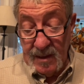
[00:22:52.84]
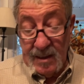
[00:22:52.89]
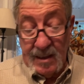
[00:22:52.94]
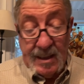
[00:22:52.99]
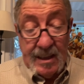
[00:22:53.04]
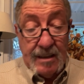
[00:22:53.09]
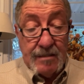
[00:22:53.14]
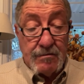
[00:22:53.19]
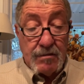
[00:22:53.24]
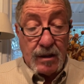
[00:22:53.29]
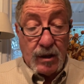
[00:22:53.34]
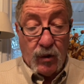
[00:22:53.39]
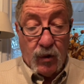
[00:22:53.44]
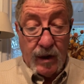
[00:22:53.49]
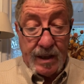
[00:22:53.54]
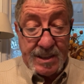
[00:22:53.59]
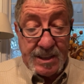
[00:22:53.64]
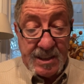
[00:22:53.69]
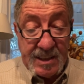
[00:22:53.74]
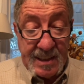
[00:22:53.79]
he
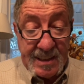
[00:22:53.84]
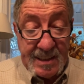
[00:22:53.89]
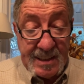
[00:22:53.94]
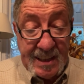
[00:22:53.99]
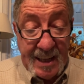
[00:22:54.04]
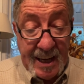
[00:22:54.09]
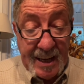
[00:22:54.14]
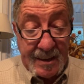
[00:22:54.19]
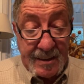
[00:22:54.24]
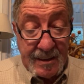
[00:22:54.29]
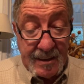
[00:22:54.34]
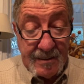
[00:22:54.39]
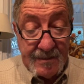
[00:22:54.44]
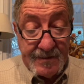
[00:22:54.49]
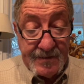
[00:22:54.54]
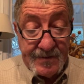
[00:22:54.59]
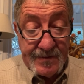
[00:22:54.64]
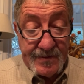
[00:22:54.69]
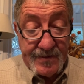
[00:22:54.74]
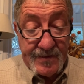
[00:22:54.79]
requested death.
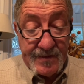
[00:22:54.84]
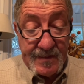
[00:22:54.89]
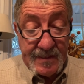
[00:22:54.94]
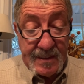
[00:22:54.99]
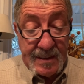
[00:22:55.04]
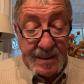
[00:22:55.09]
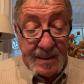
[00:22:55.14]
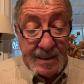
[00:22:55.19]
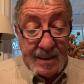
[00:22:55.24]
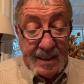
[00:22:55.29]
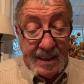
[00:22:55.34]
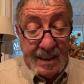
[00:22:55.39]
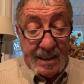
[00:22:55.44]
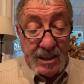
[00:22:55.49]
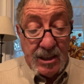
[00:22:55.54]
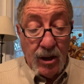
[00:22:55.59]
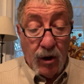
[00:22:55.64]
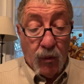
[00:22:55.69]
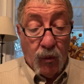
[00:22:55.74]
No